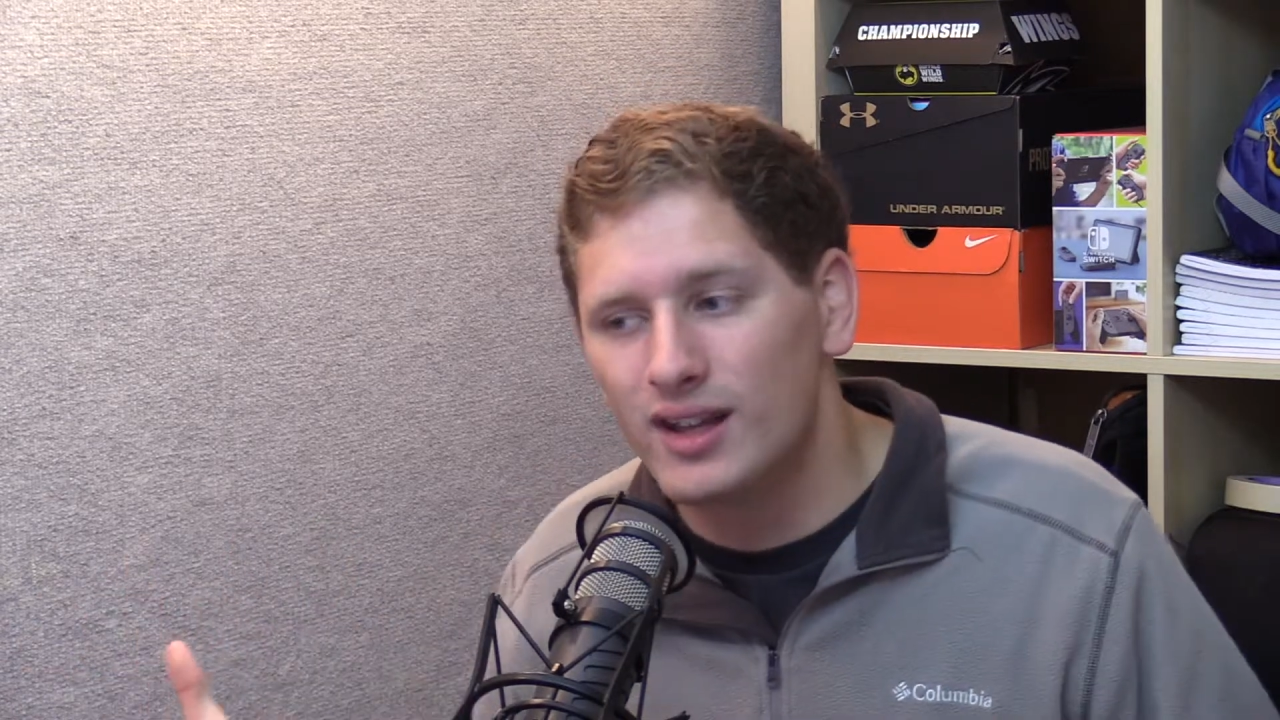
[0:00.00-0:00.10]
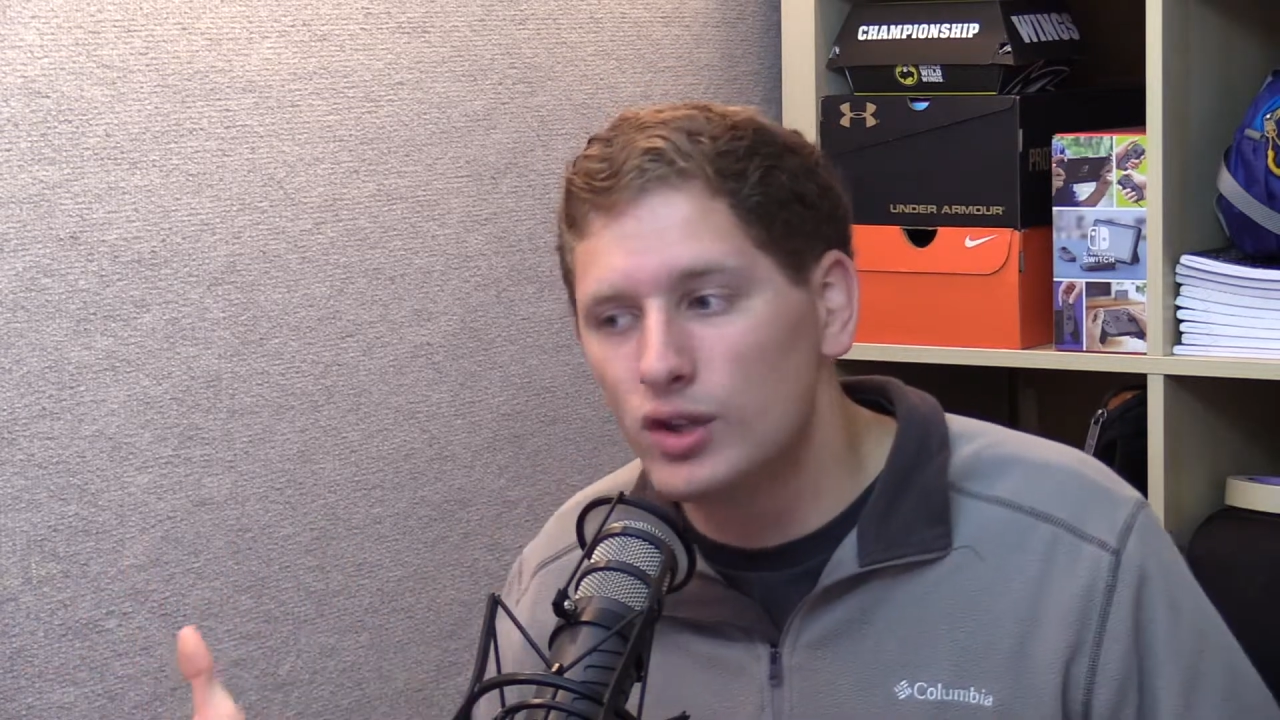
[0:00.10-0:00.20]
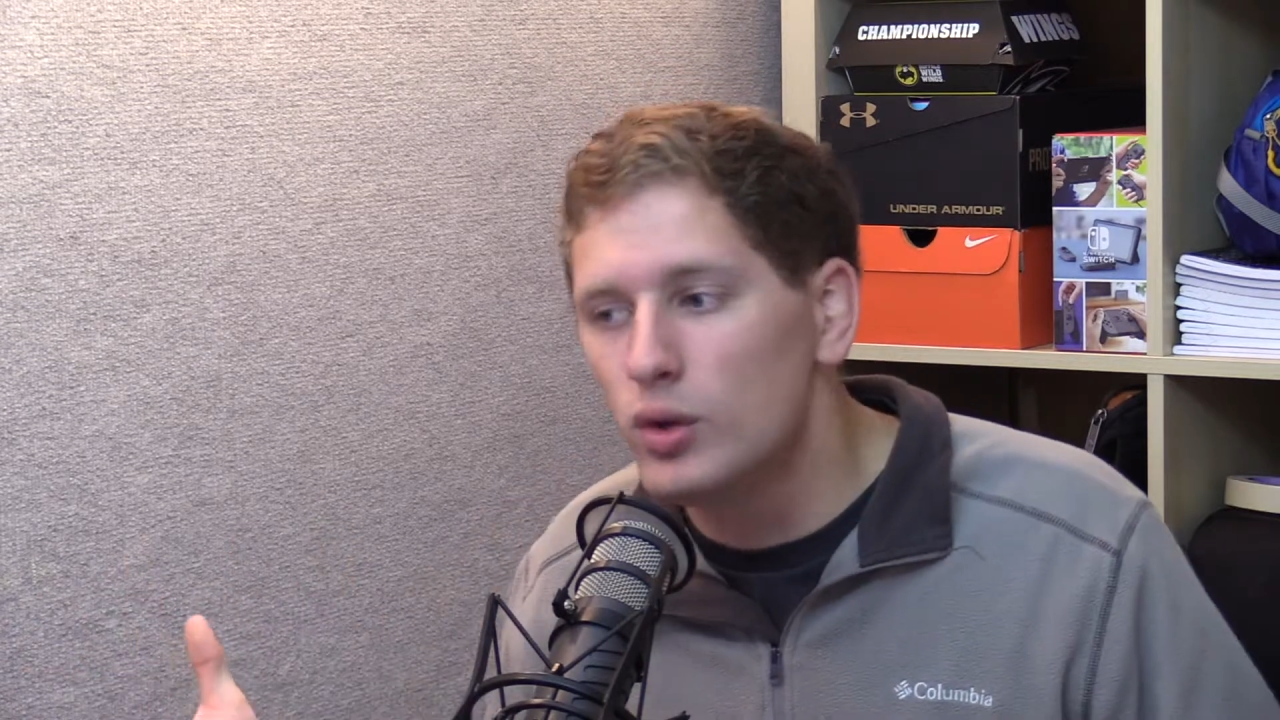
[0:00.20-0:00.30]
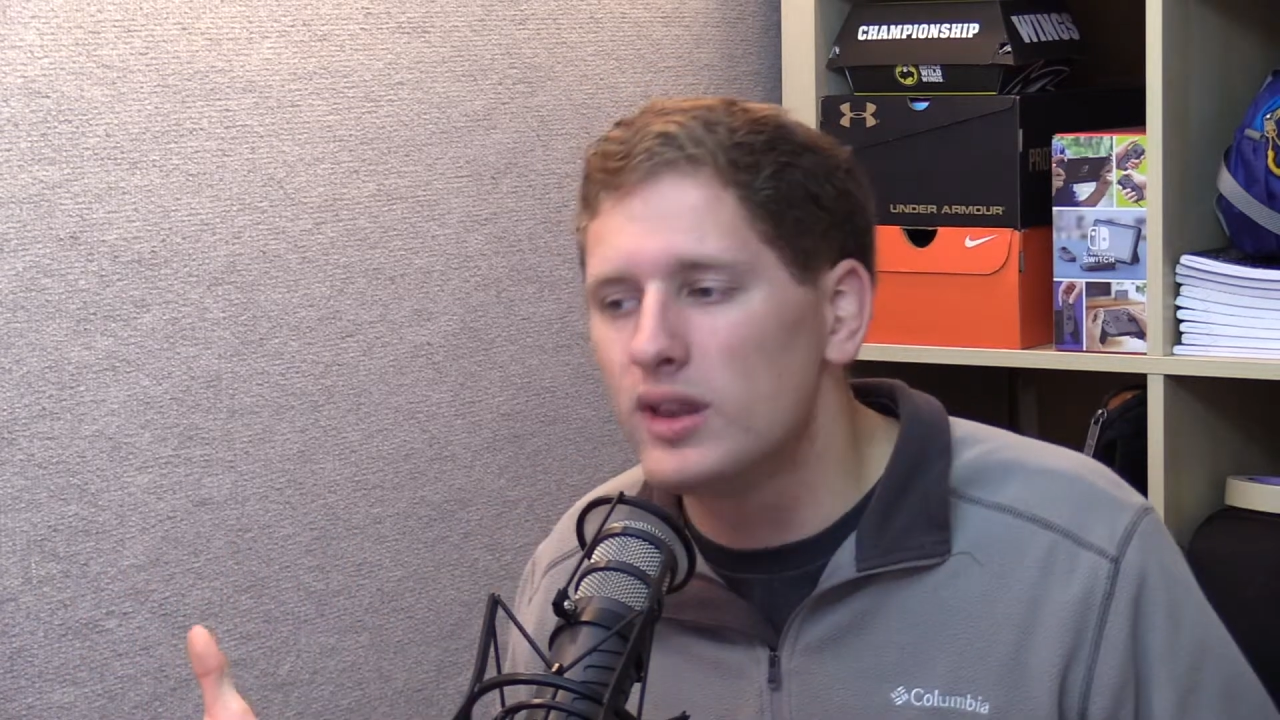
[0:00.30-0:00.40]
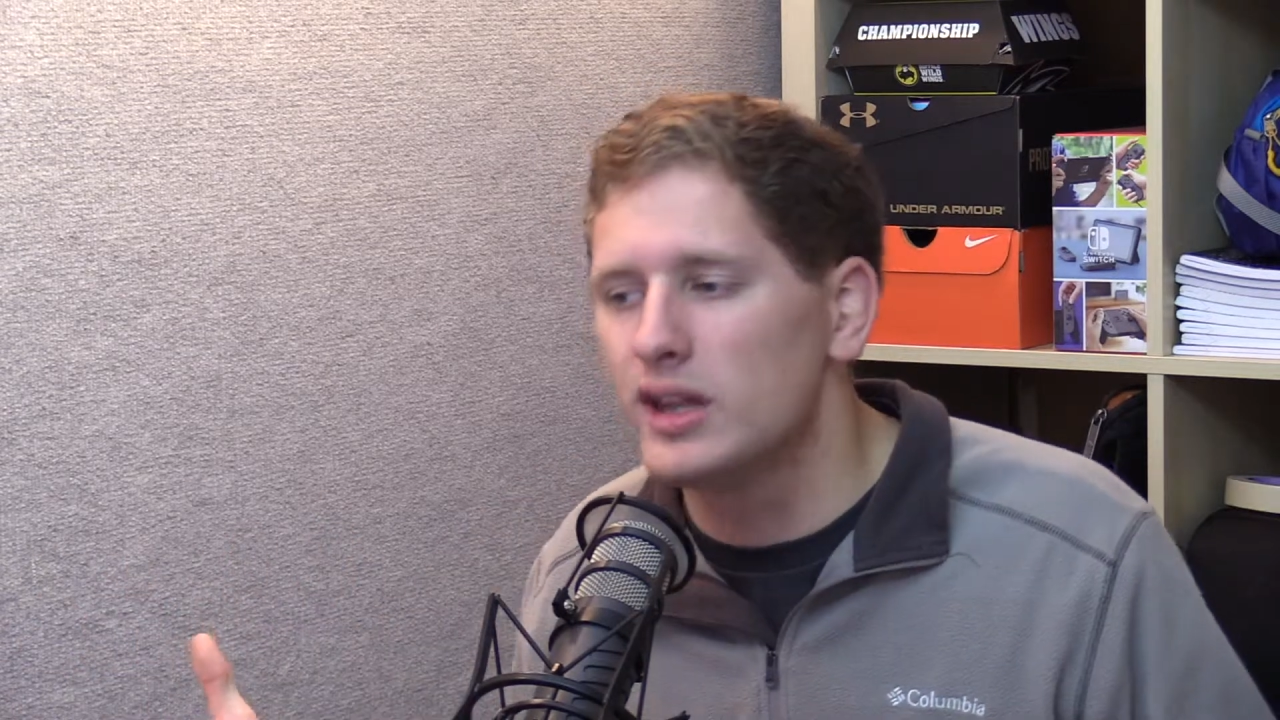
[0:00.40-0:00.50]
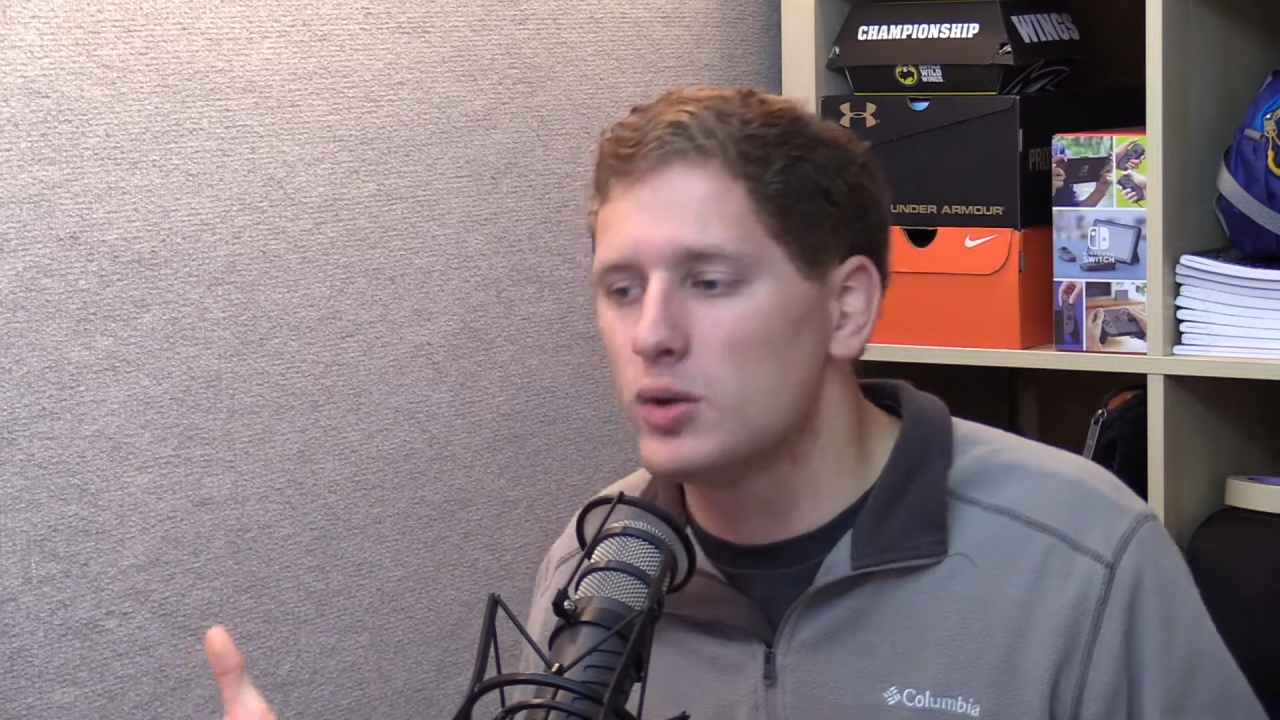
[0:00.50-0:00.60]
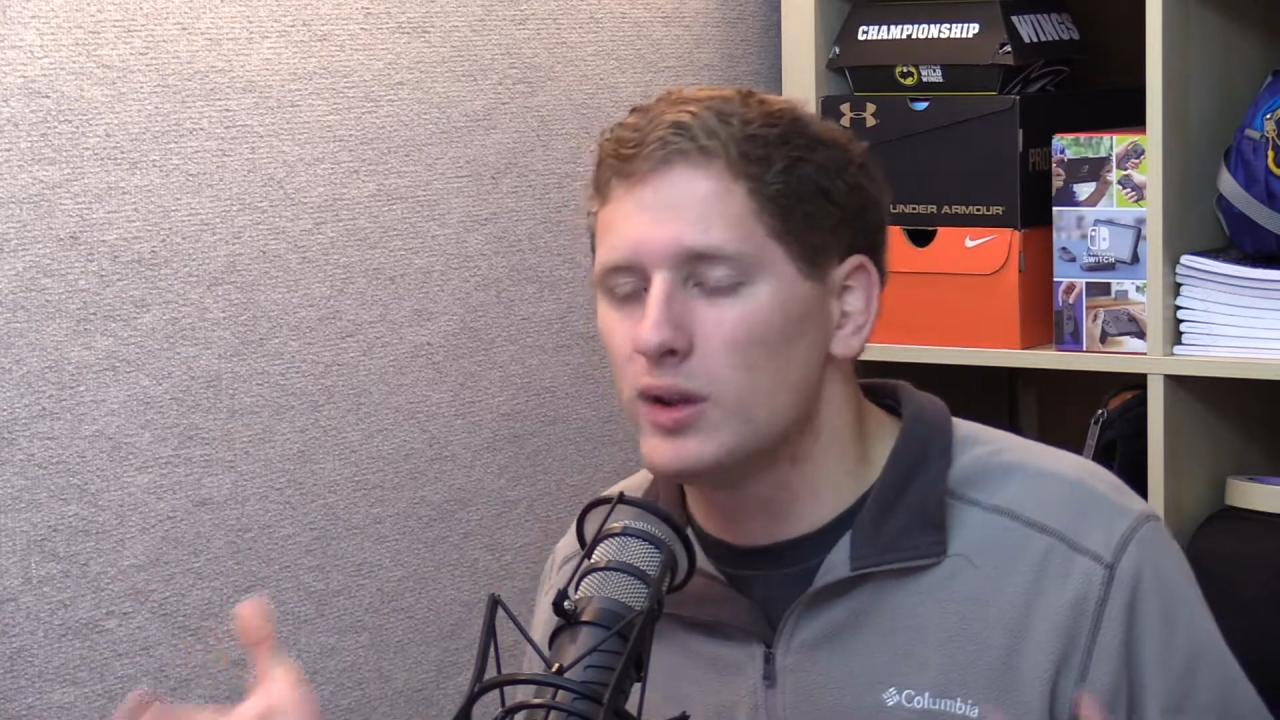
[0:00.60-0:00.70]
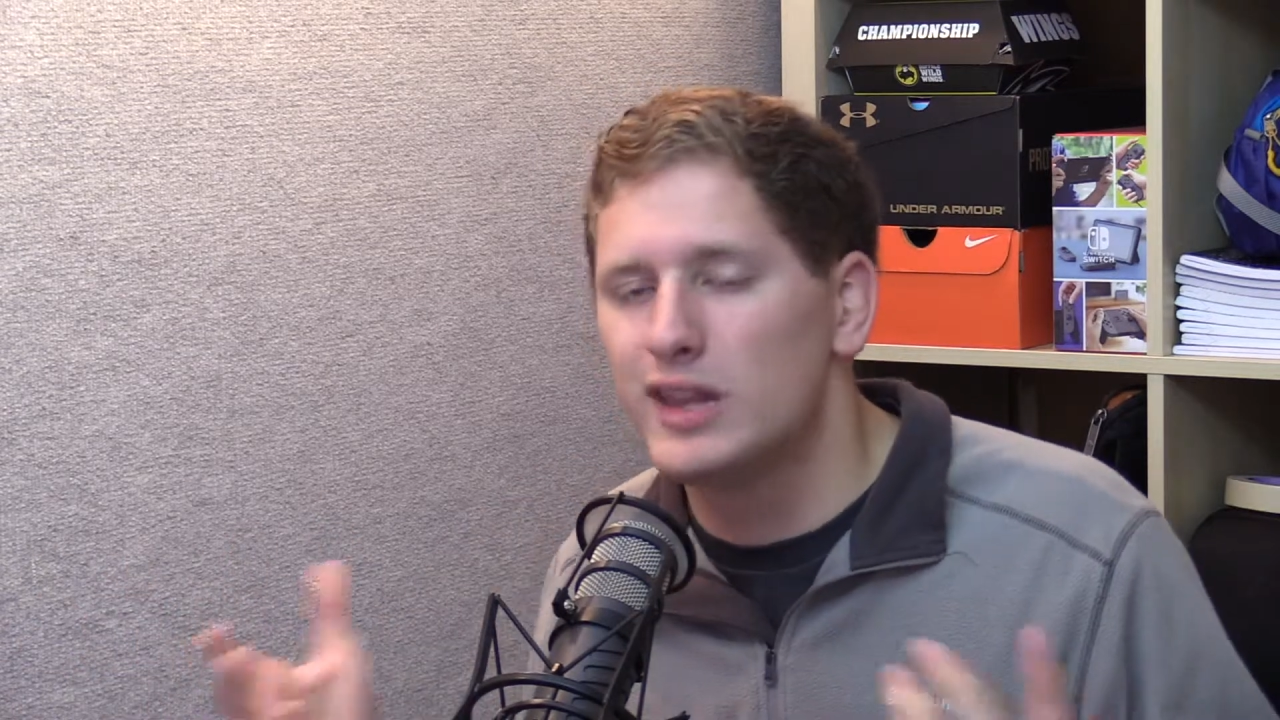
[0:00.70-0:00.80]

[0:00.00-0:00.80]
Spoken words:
losing to a